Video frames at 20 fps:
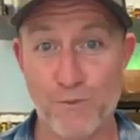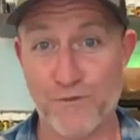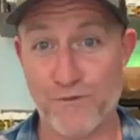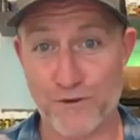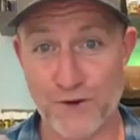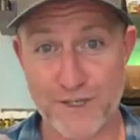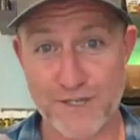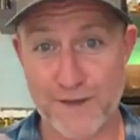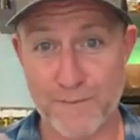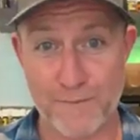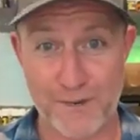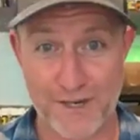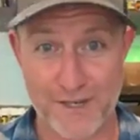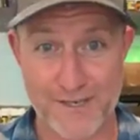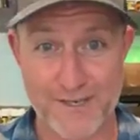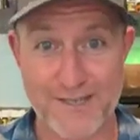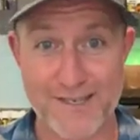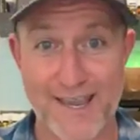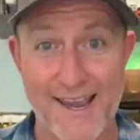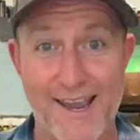for
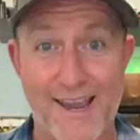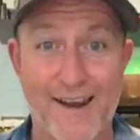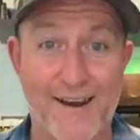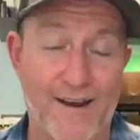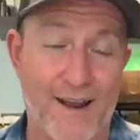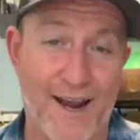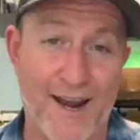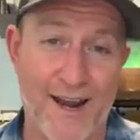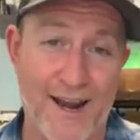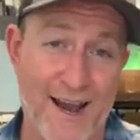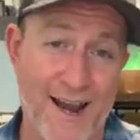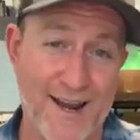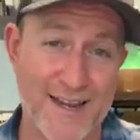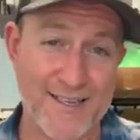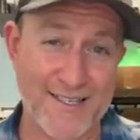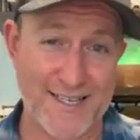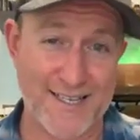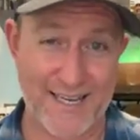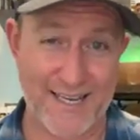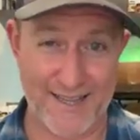somebody's scan and I
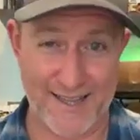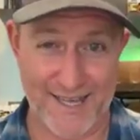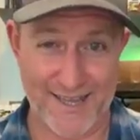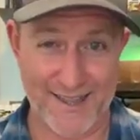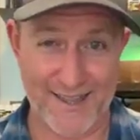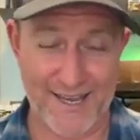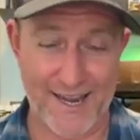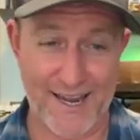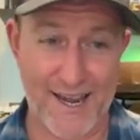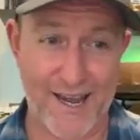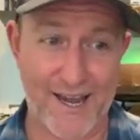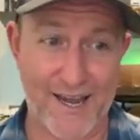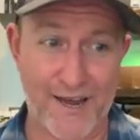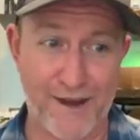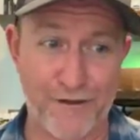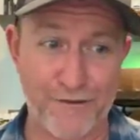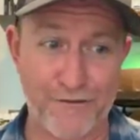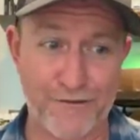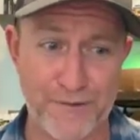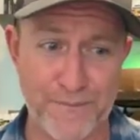see that they
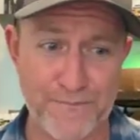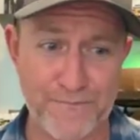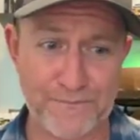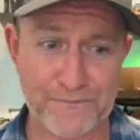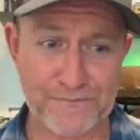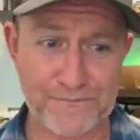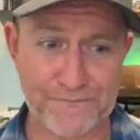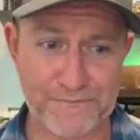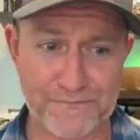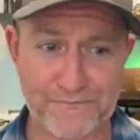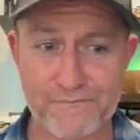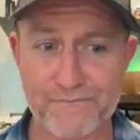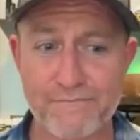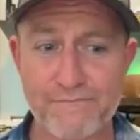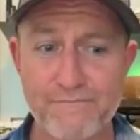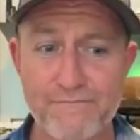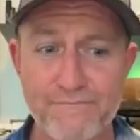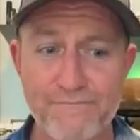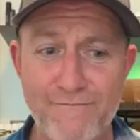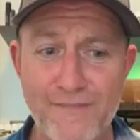have
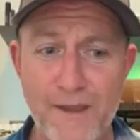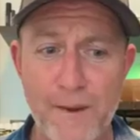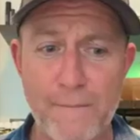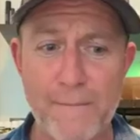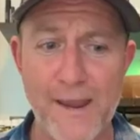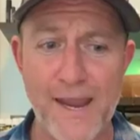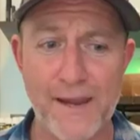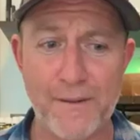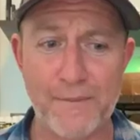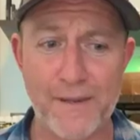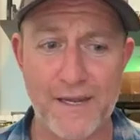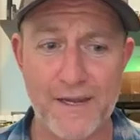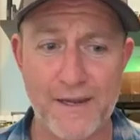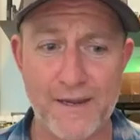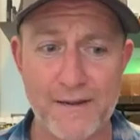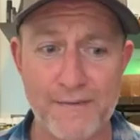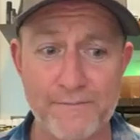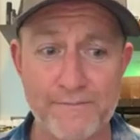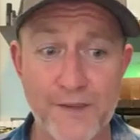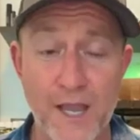
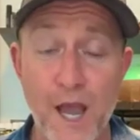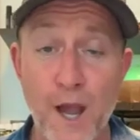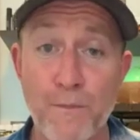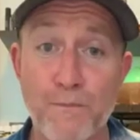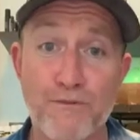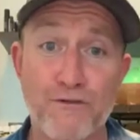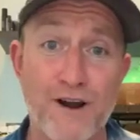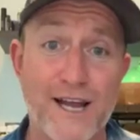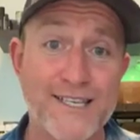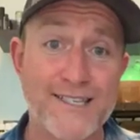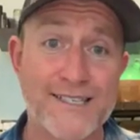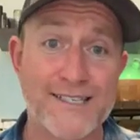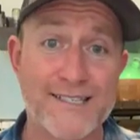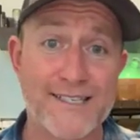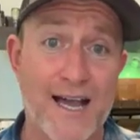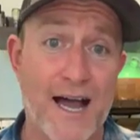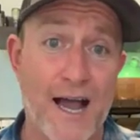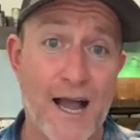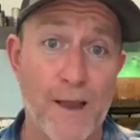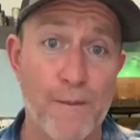maybe
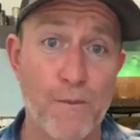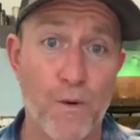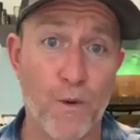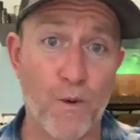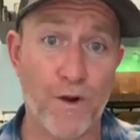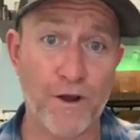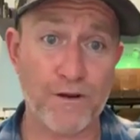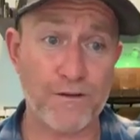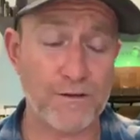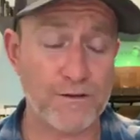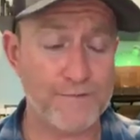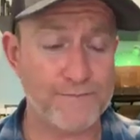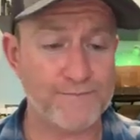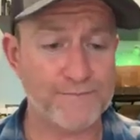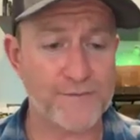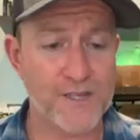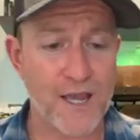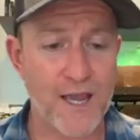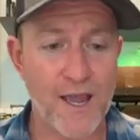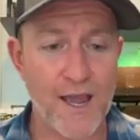present time oil
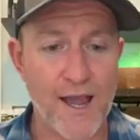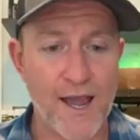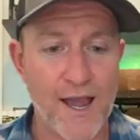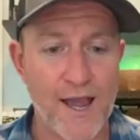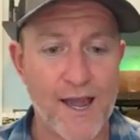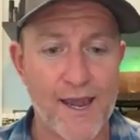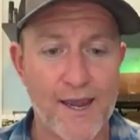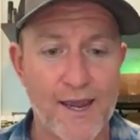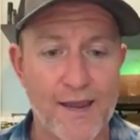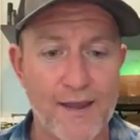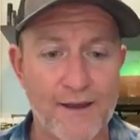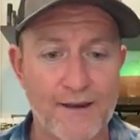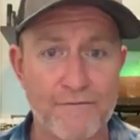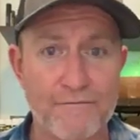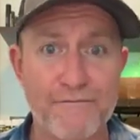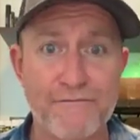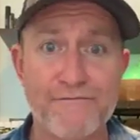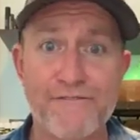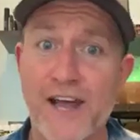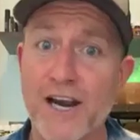
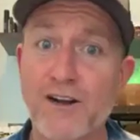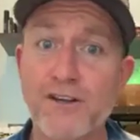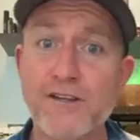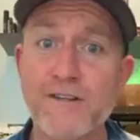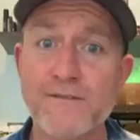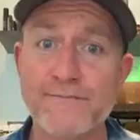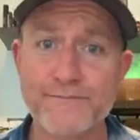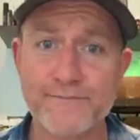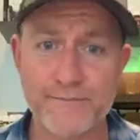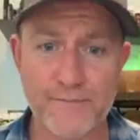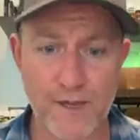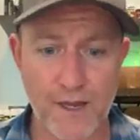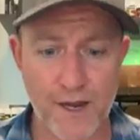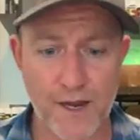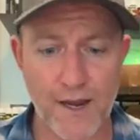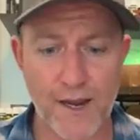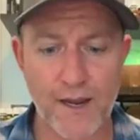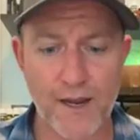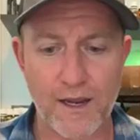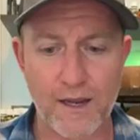and fennel
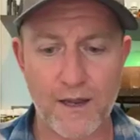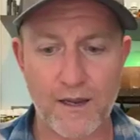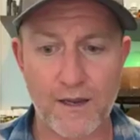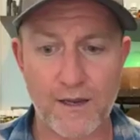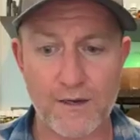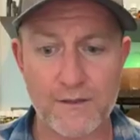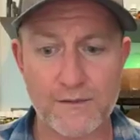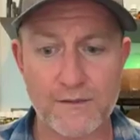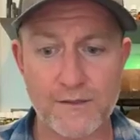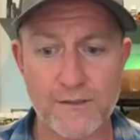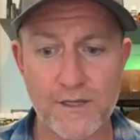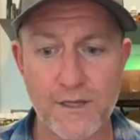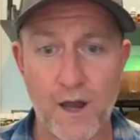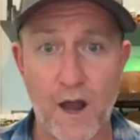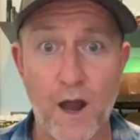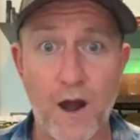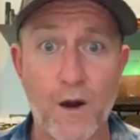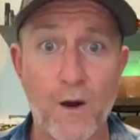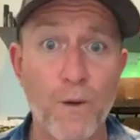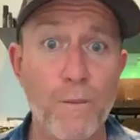and
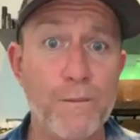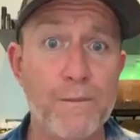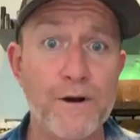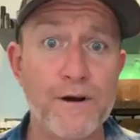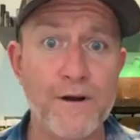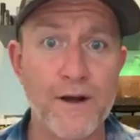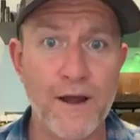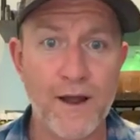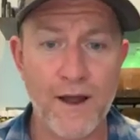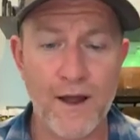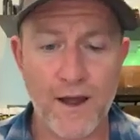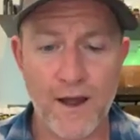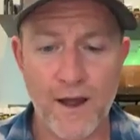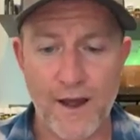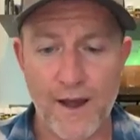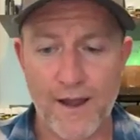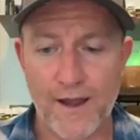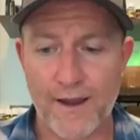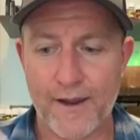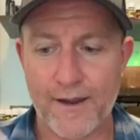hope
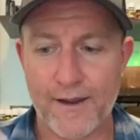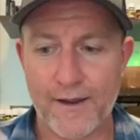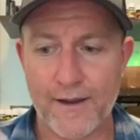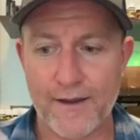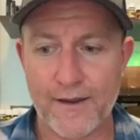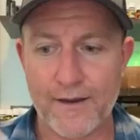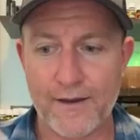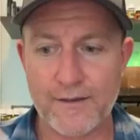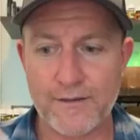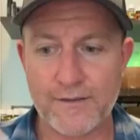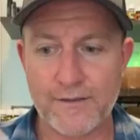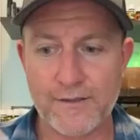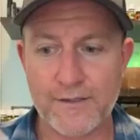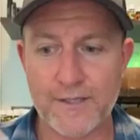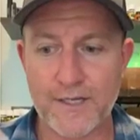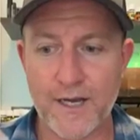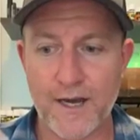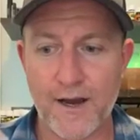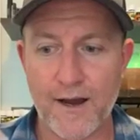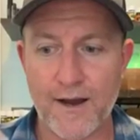
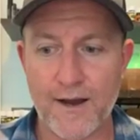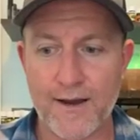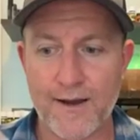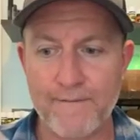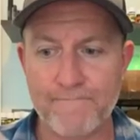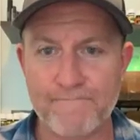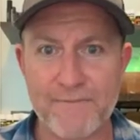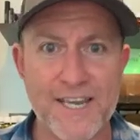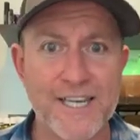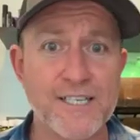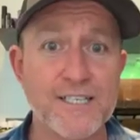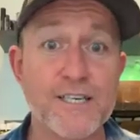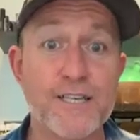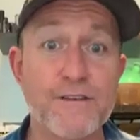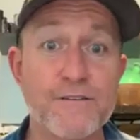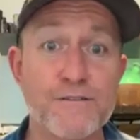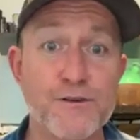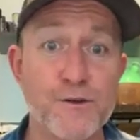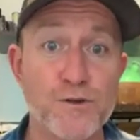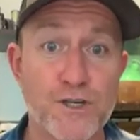and into
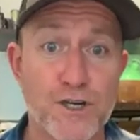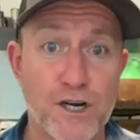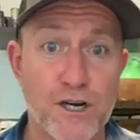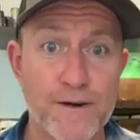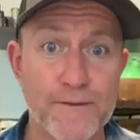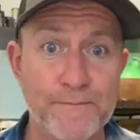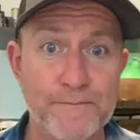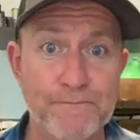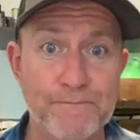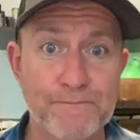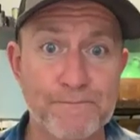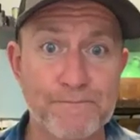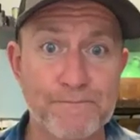the future,